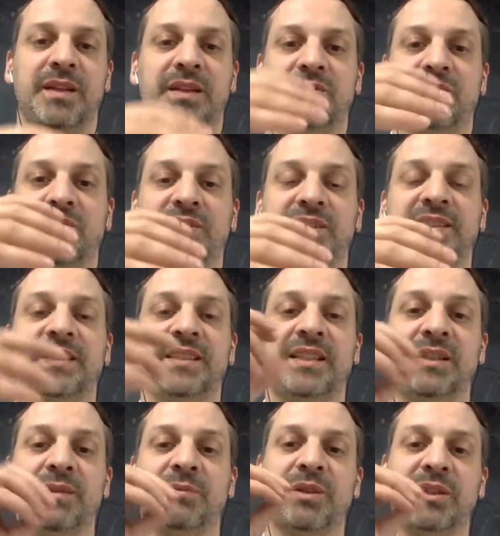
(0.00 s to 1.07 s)
into the
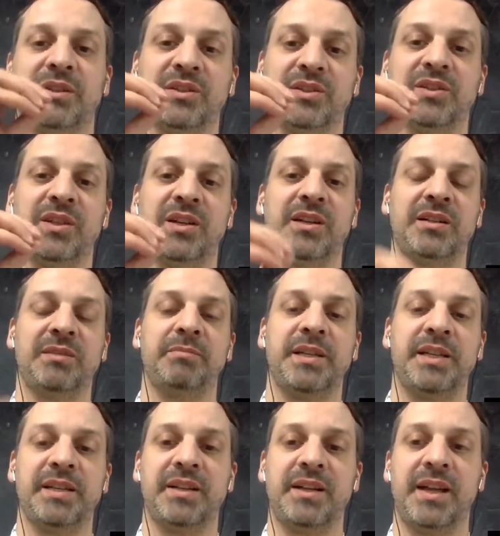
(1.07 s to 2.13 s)
scene where the Sun
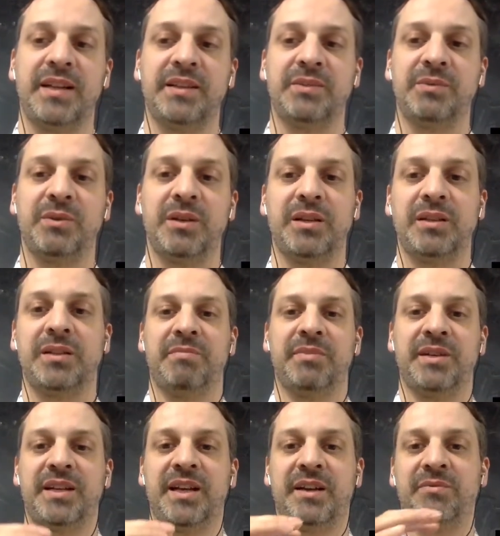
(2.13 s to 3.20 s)
being the last one.
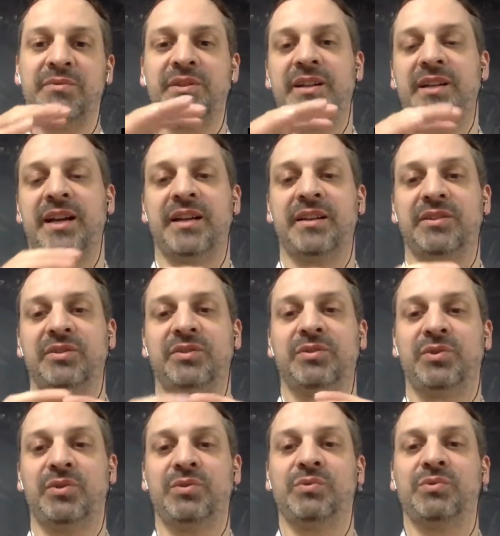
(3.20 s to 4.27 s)
But I would like
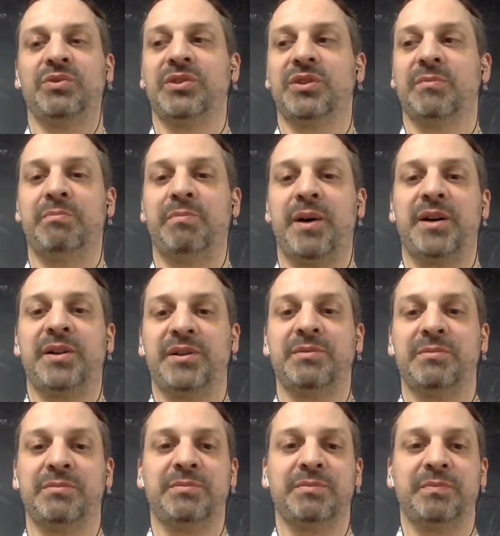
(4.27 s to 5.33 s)
use the
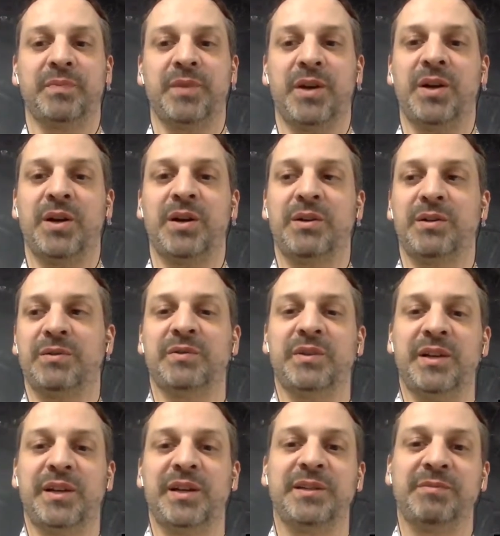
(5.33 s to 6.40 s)
bottom of
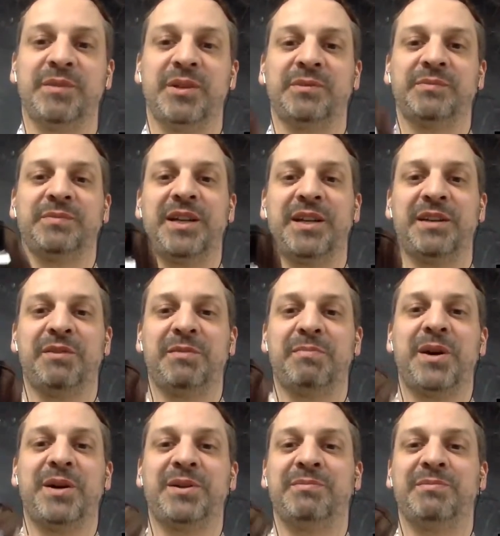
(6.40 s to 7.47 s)
kind of a
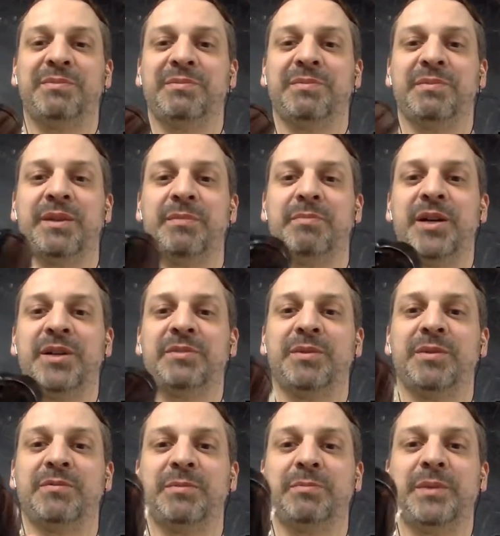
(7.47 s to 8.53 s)

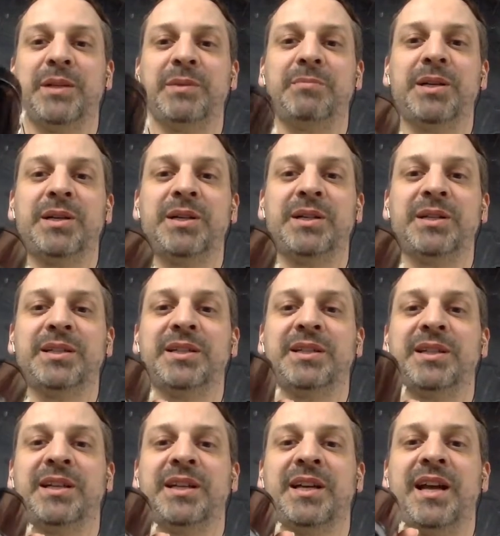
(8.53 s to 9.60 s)
bottom of a beer mug,
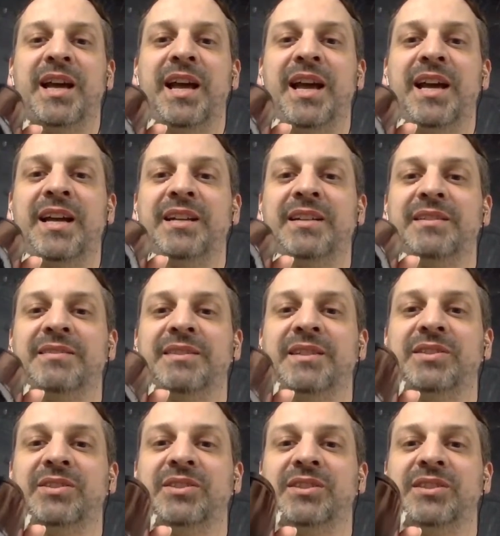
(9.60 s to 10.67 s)
and
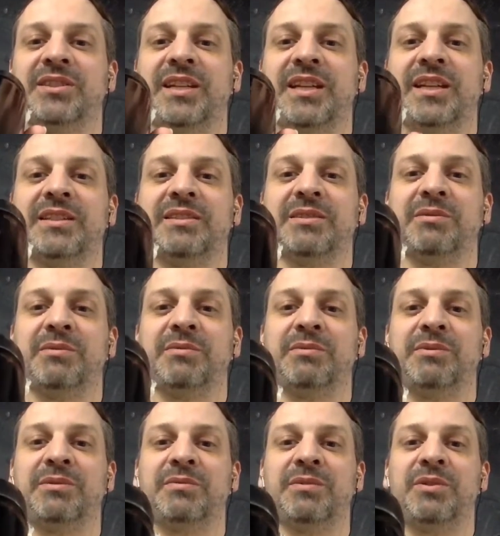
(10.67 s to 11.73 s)
it's just like
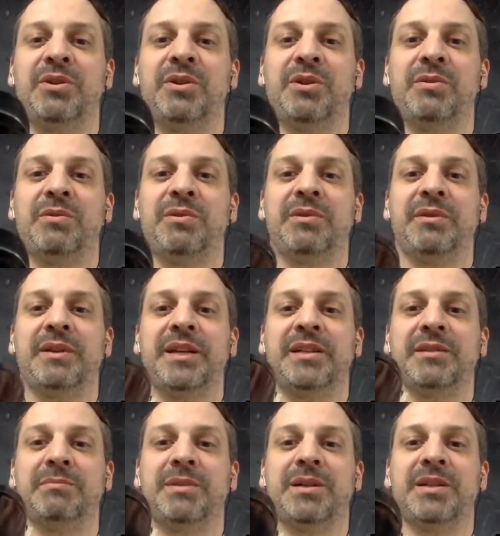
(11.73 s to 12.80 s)

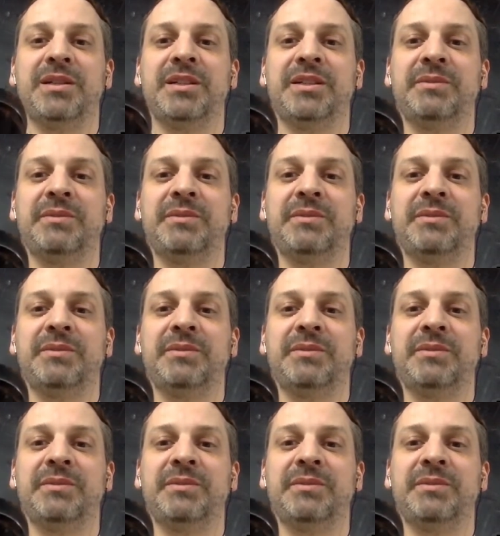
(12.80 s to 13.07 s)
lowering the mug